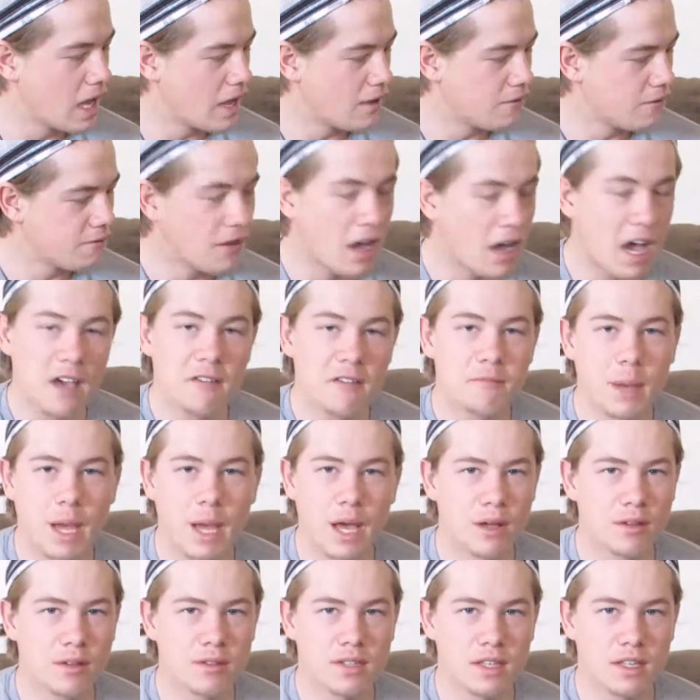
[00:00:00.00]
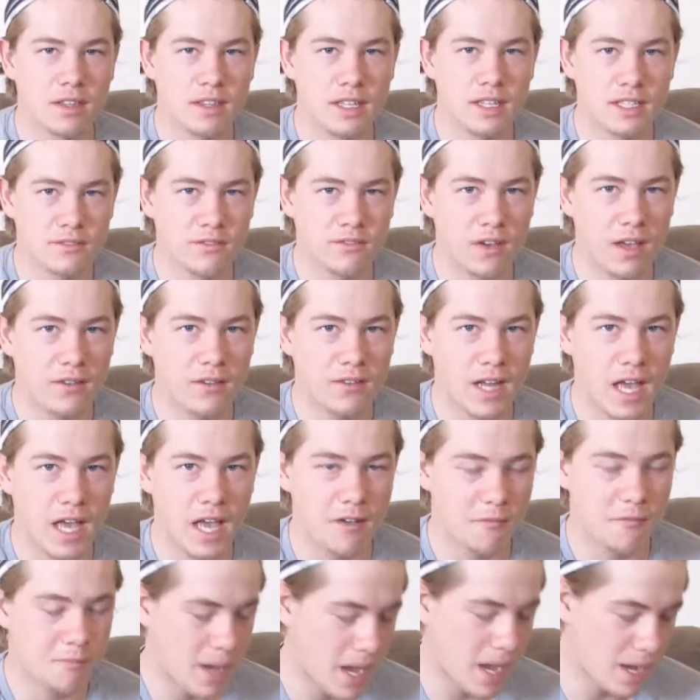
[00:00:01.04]
5 pounds. I think it's
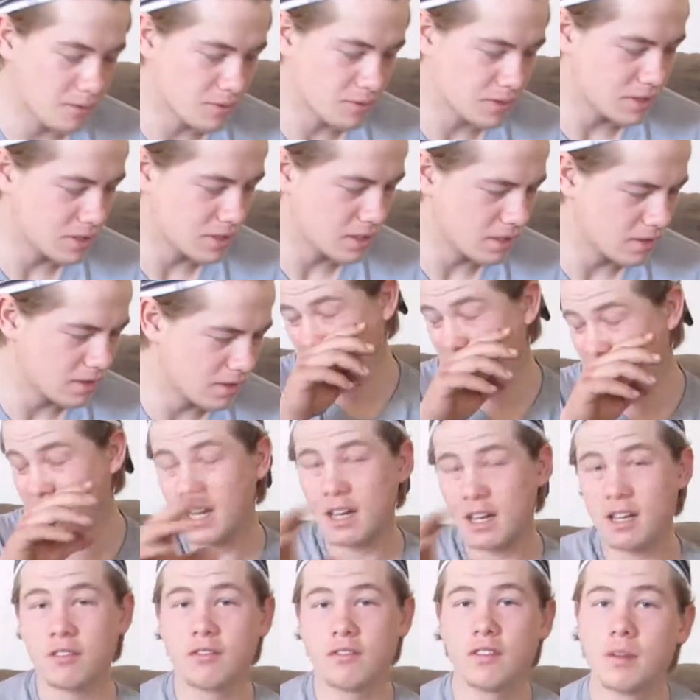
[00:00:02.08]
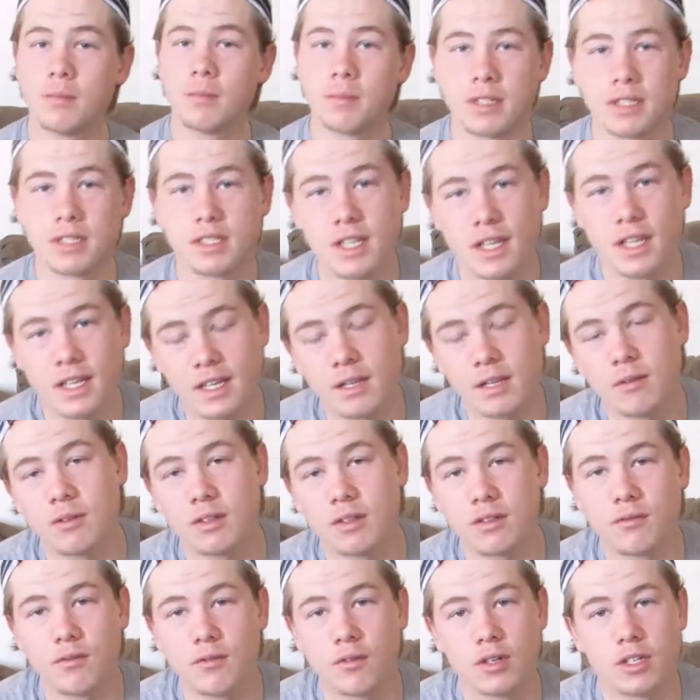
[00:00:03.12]
5.5 pounds. 900 feet per second with
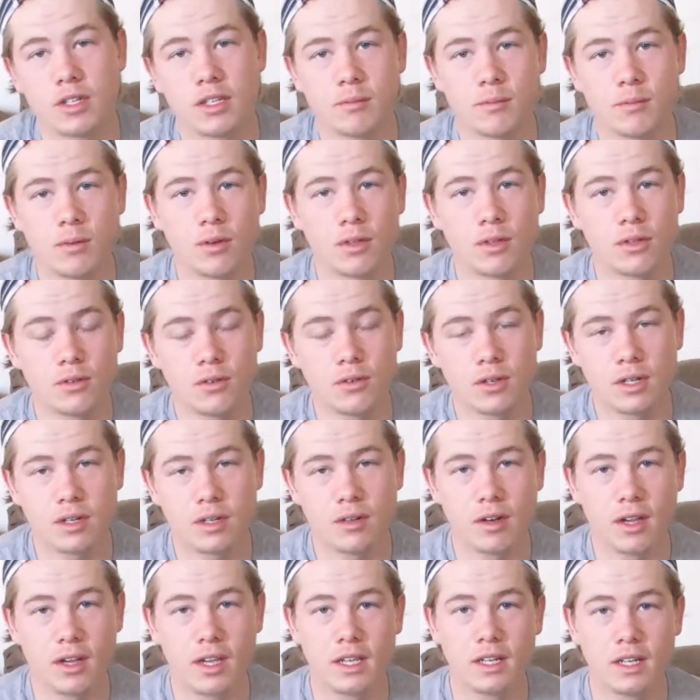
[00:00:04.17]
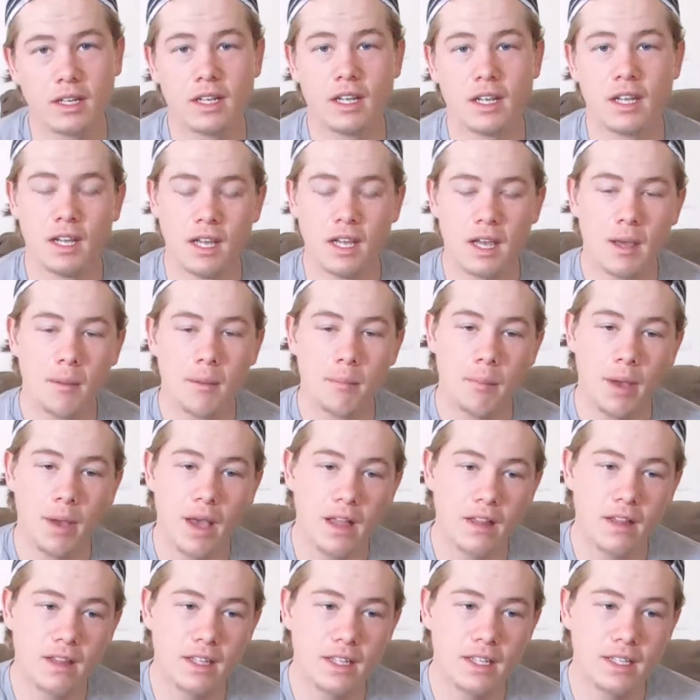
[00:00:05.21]
a 14.3 grain
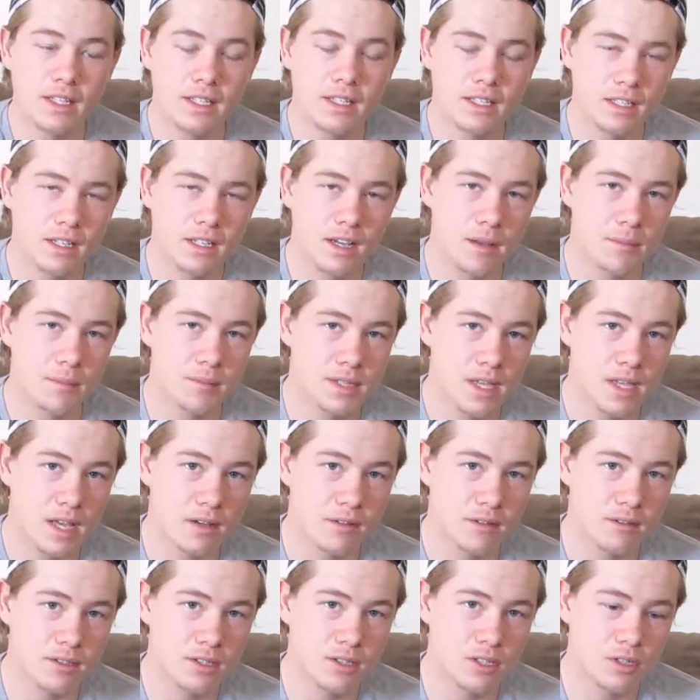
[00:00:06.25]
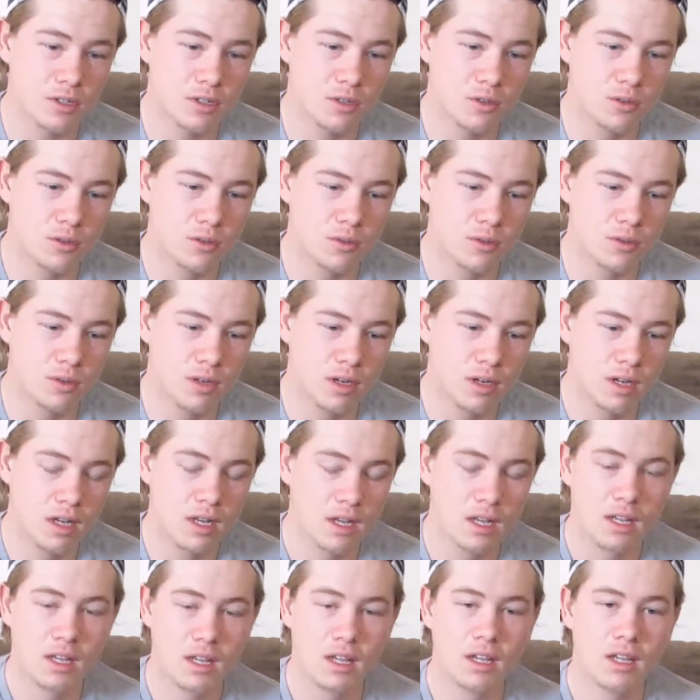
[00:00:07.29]
pellet comes out to
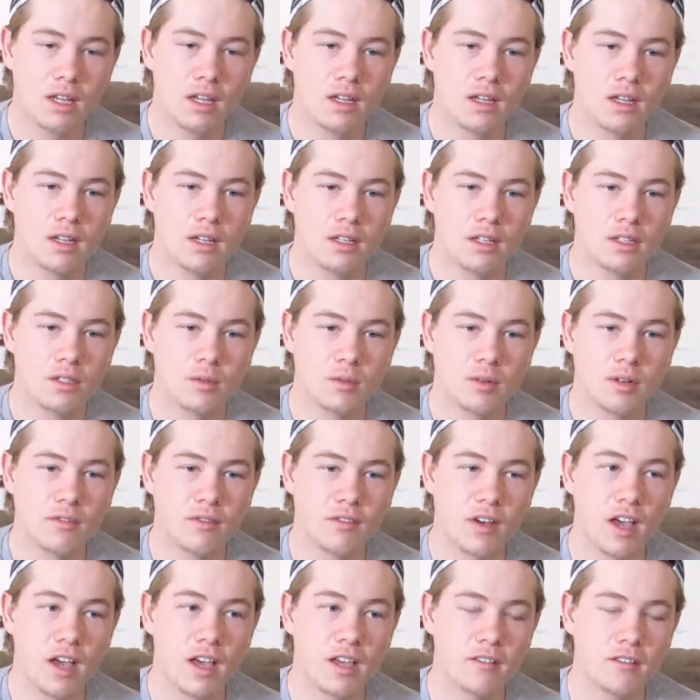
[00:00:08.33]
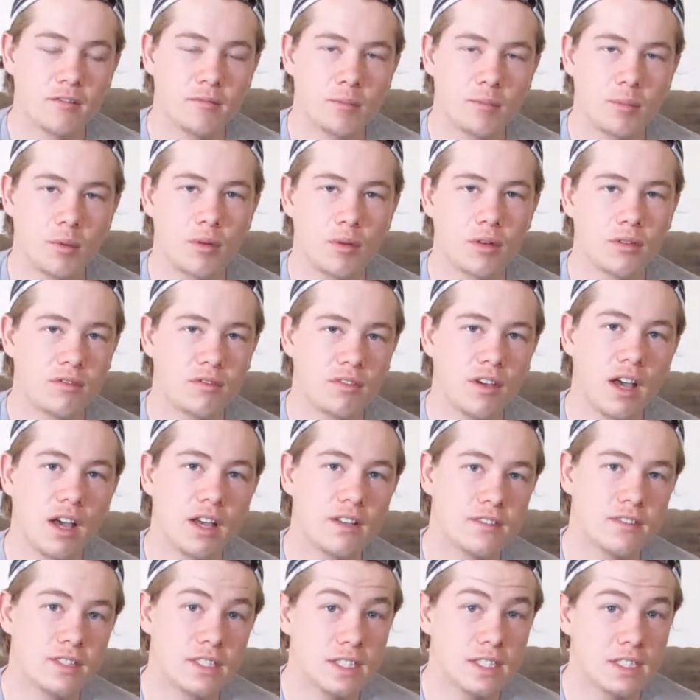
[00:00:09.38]

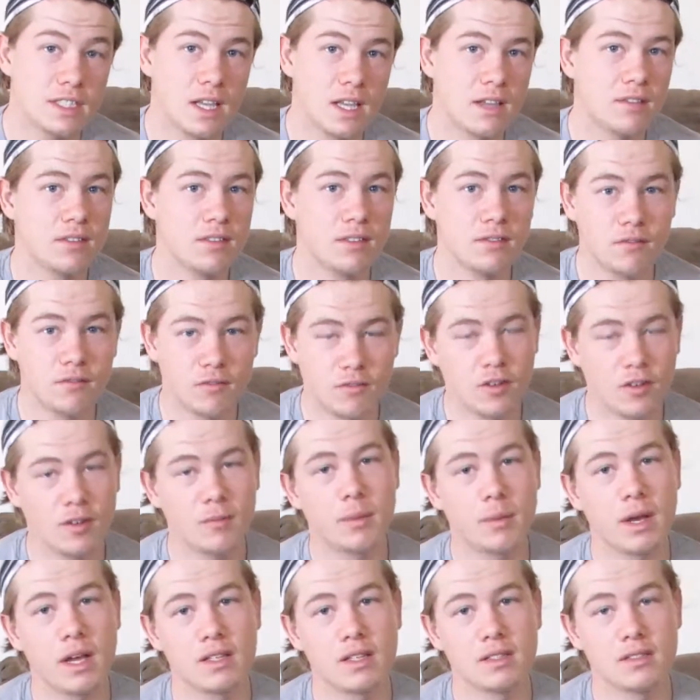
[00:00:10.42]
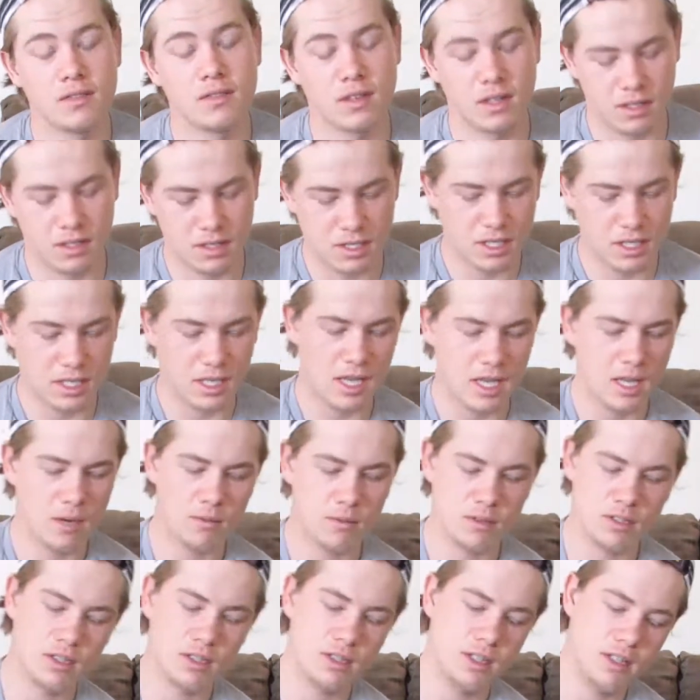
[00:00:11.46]
25.57 foot-pounds of energy. And
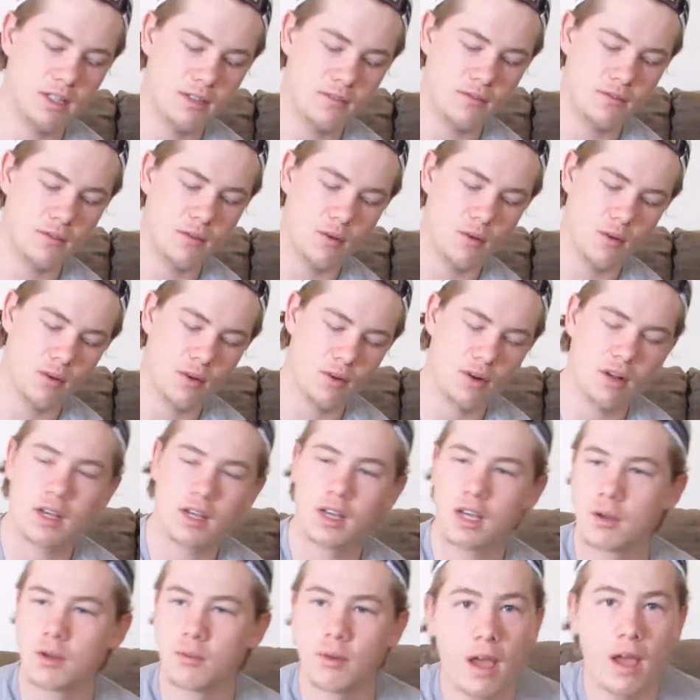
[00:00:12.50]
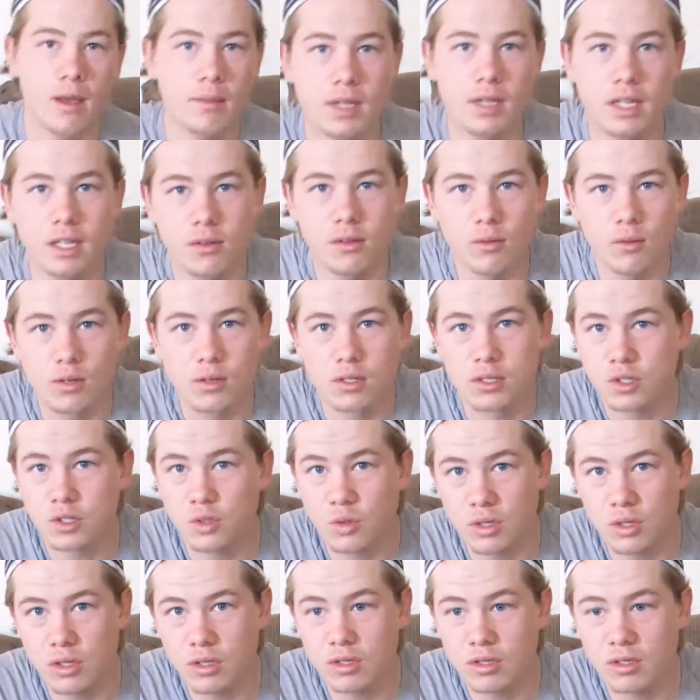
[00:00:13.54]
what you need for a rabbit or
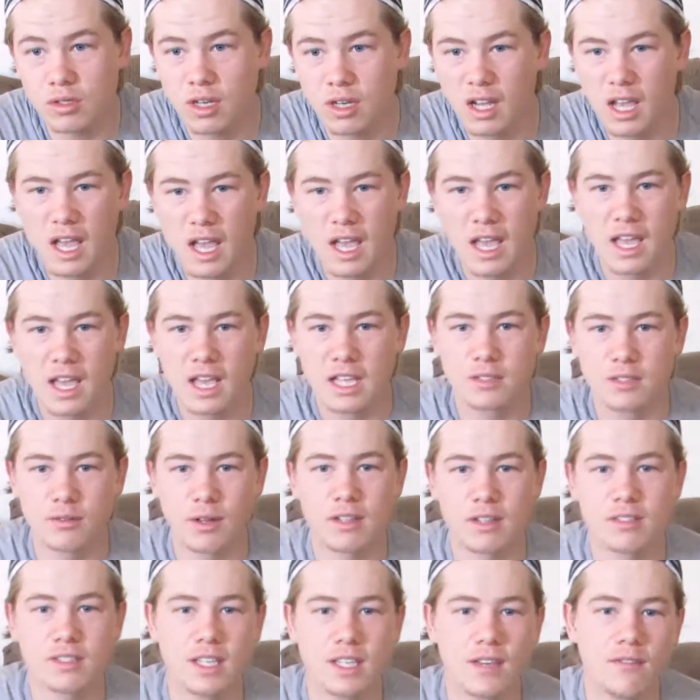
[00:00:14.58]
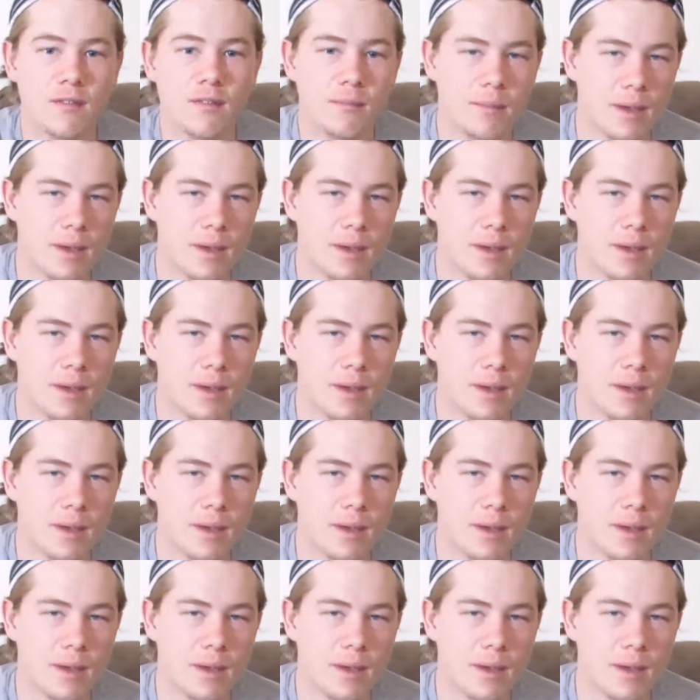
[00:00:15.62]
squirrel is around 7